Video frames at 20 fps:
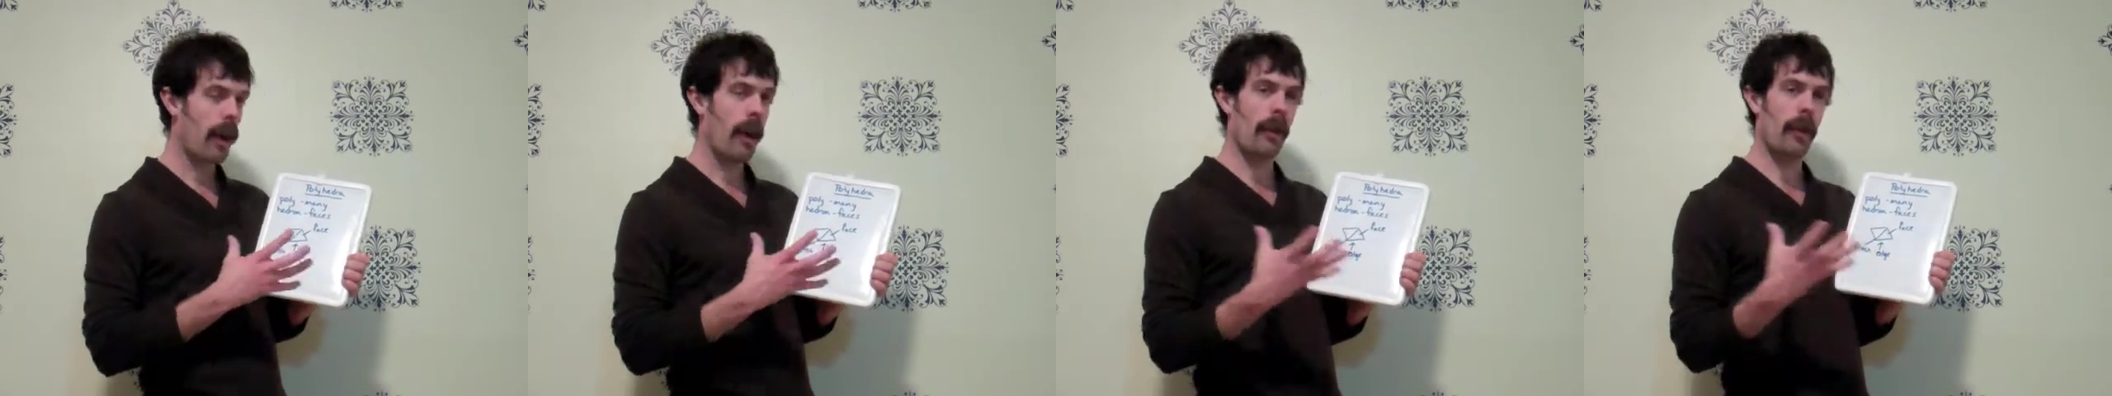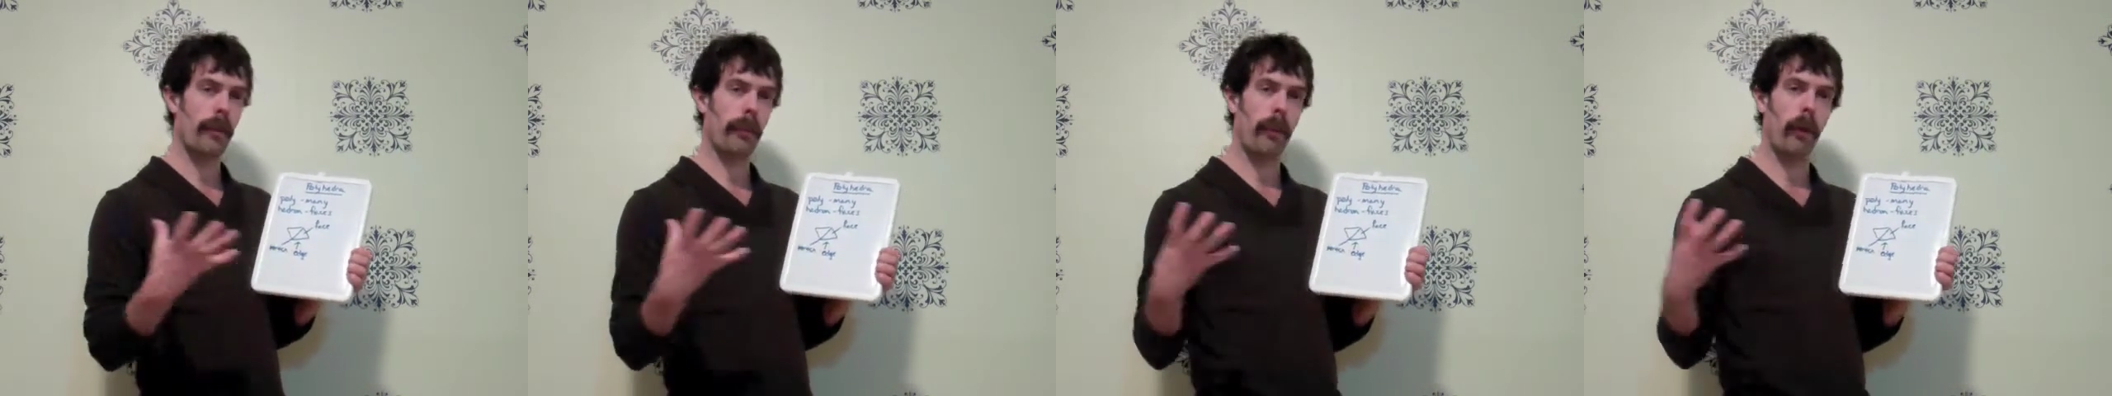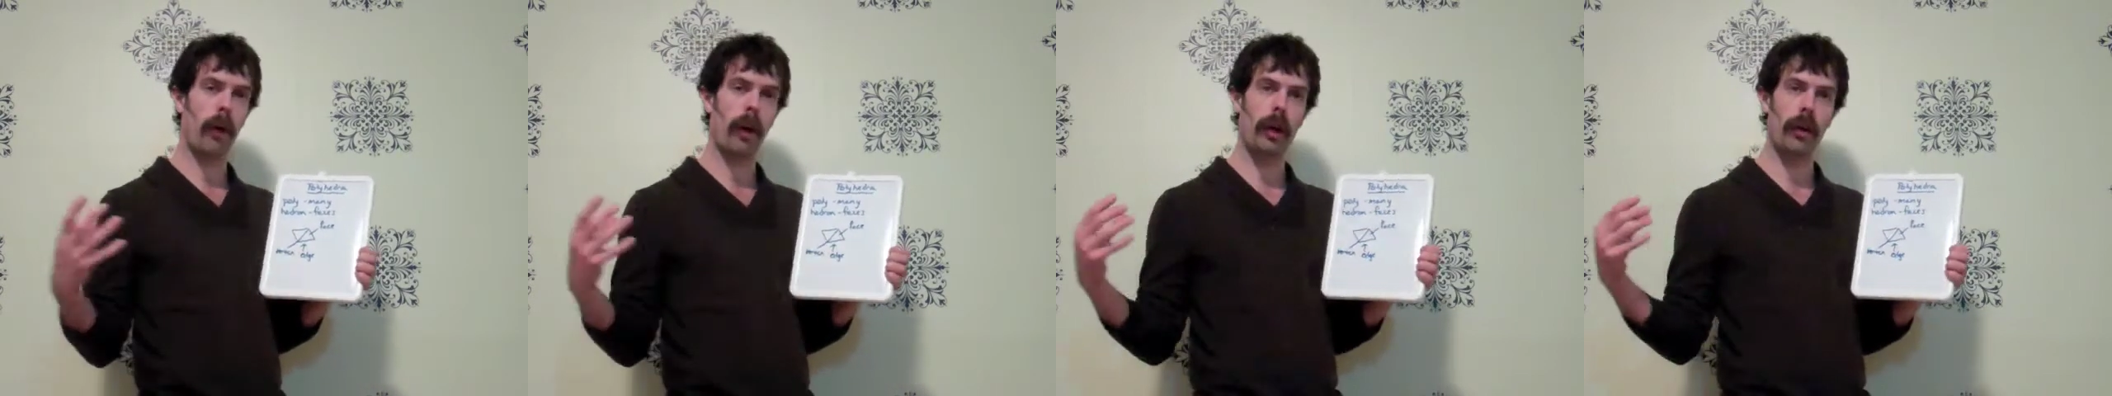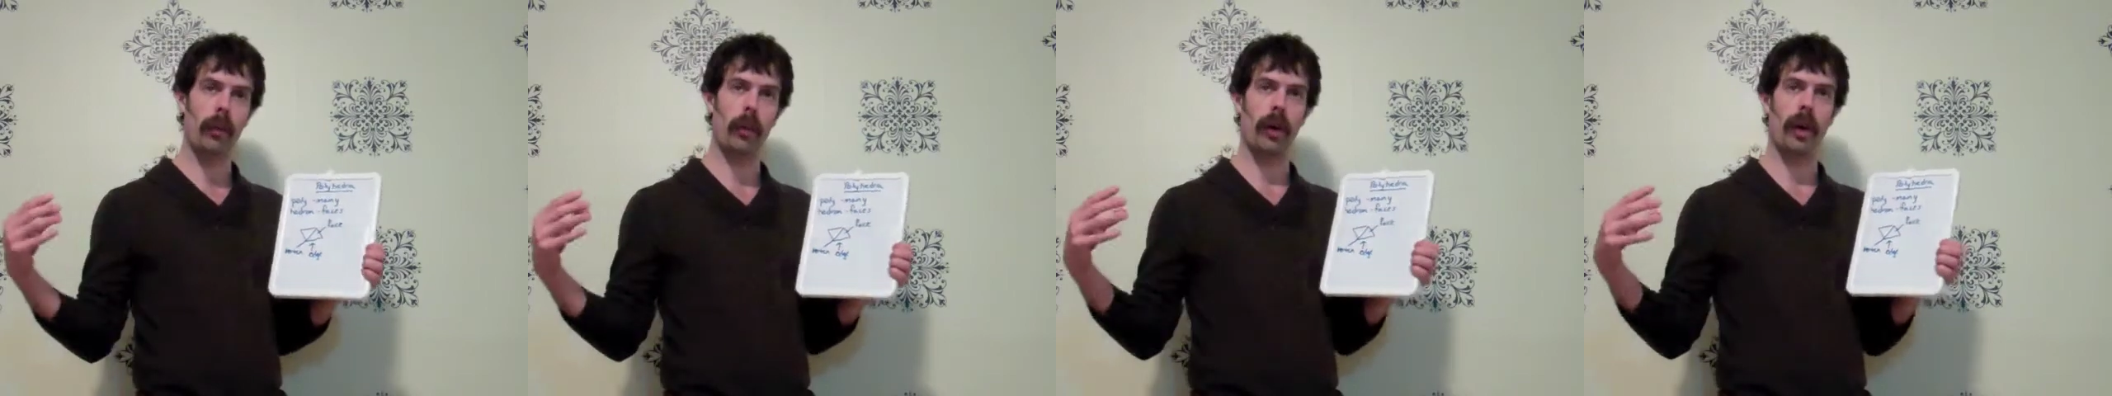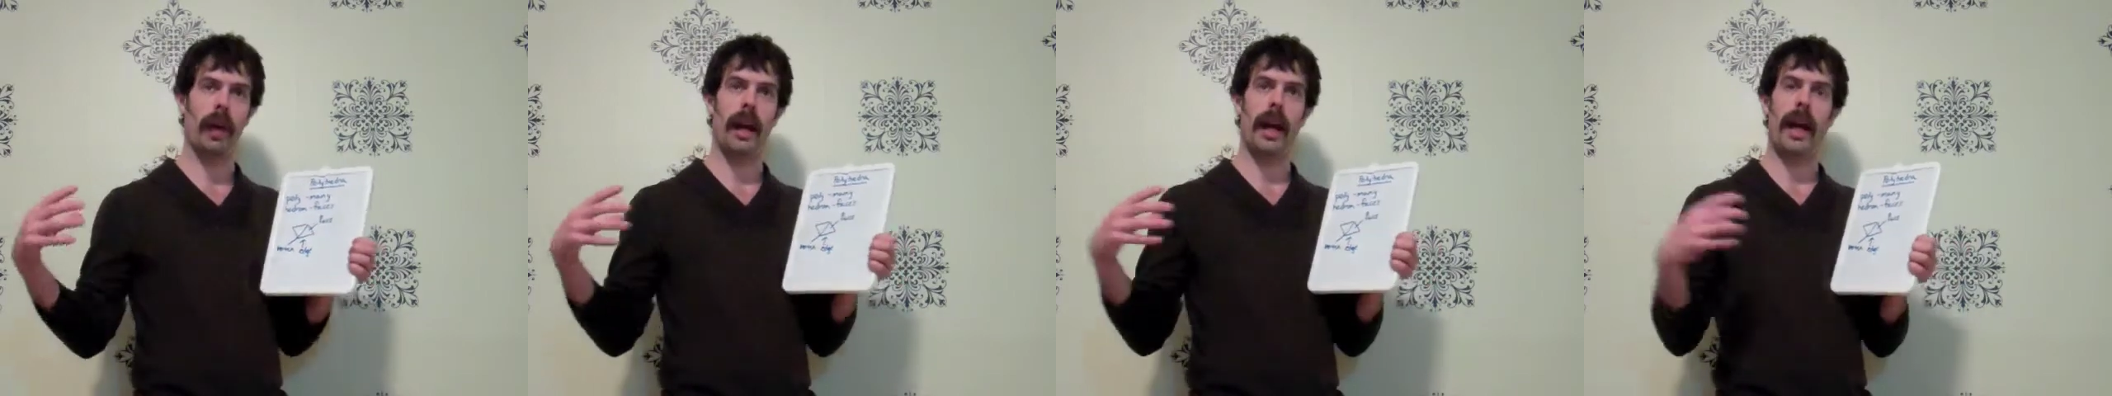the point
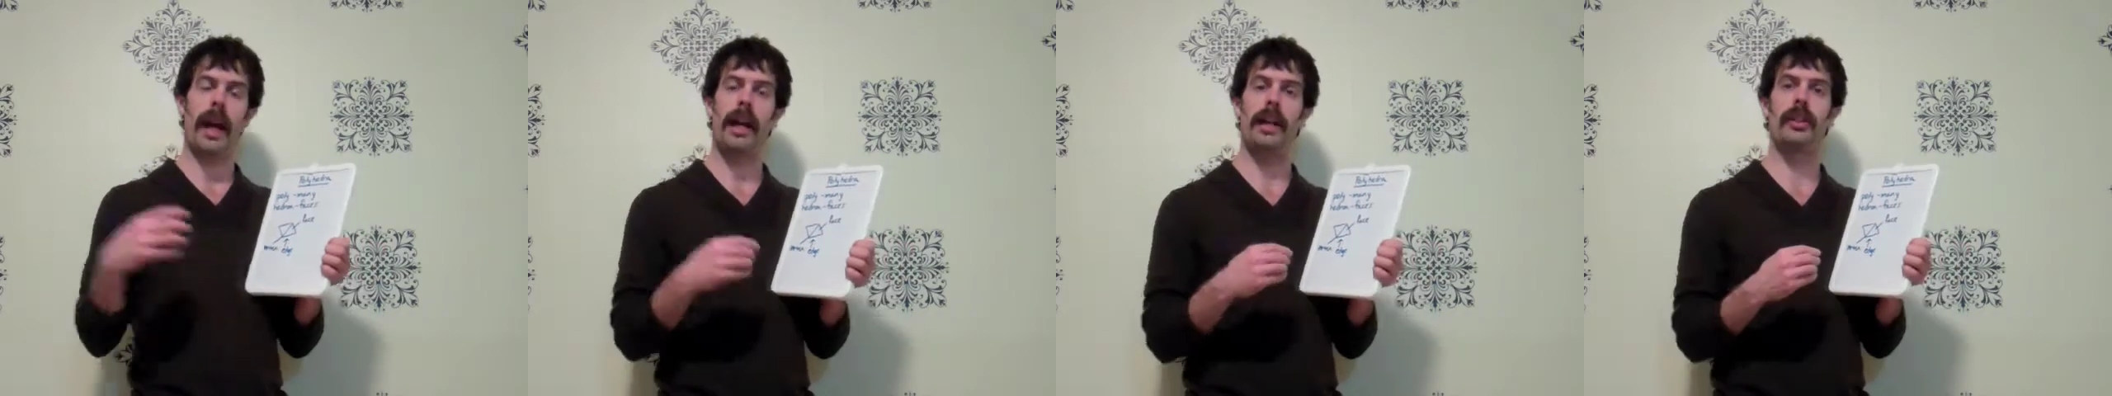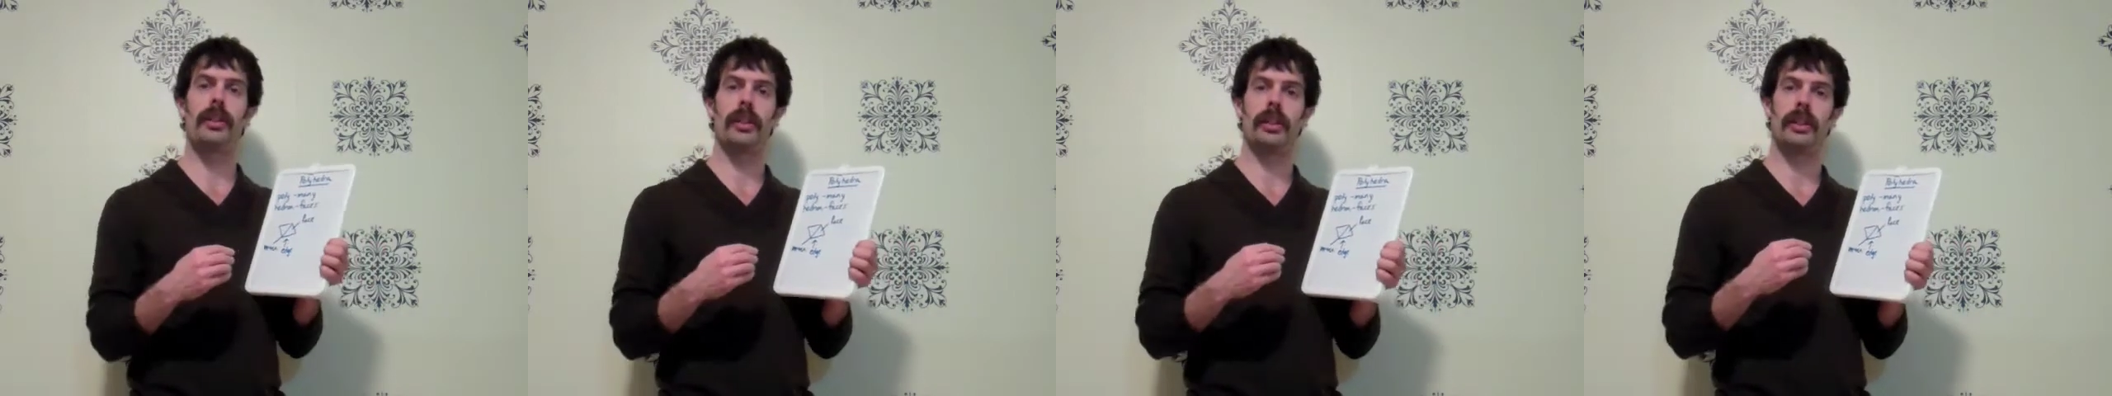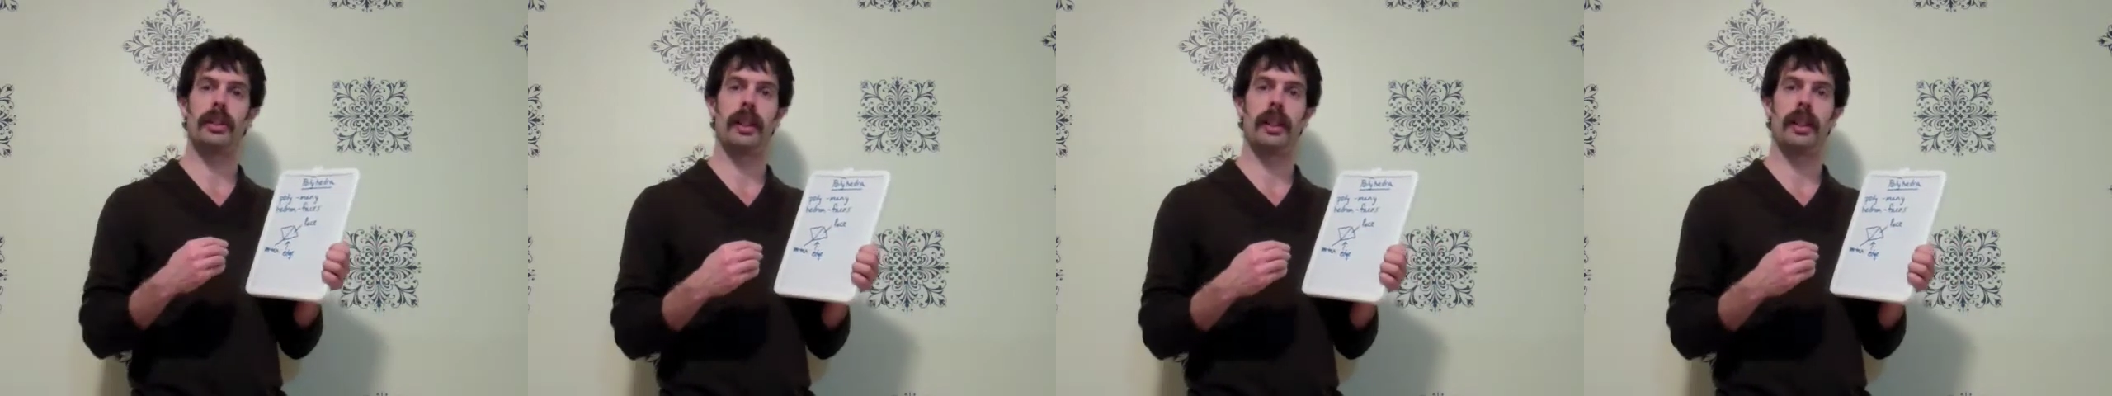where edges